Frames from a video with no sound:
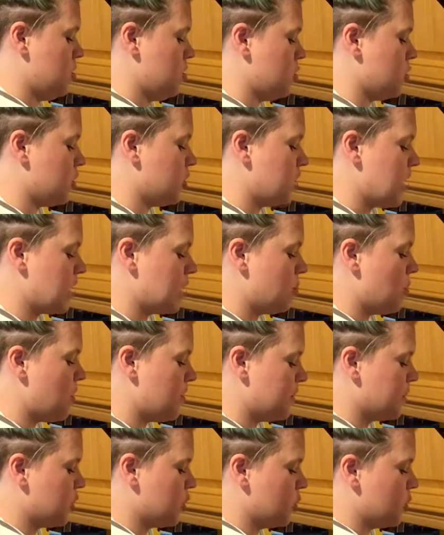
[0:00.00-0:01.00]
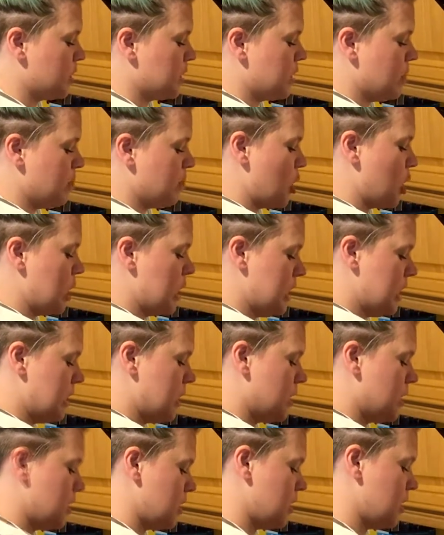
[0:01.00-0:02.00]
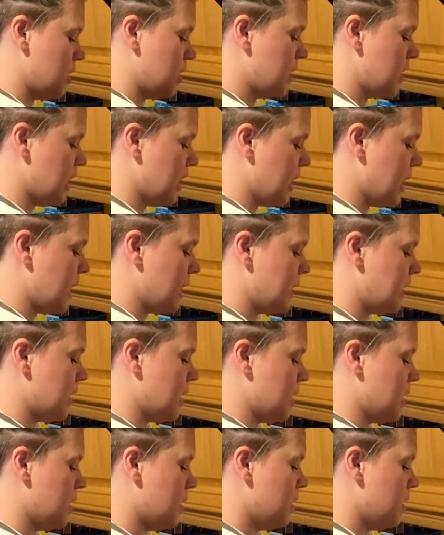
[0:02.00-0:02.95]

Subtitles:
Don't take them off as soon as they boil because they like to